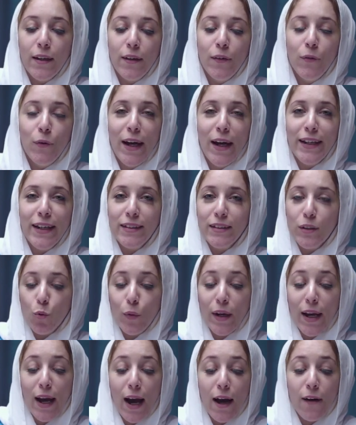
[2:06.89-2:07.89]
Great,
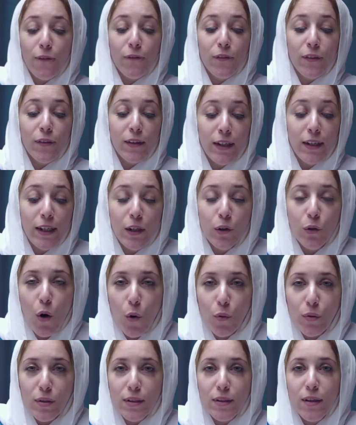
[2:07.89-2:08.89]
we have 3
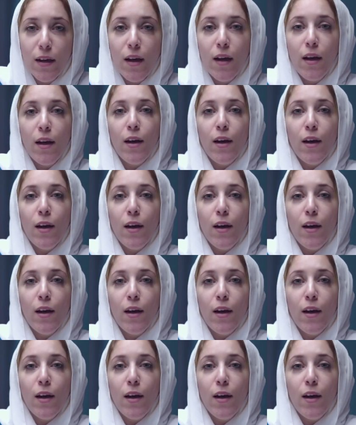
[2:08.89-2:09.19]
rows.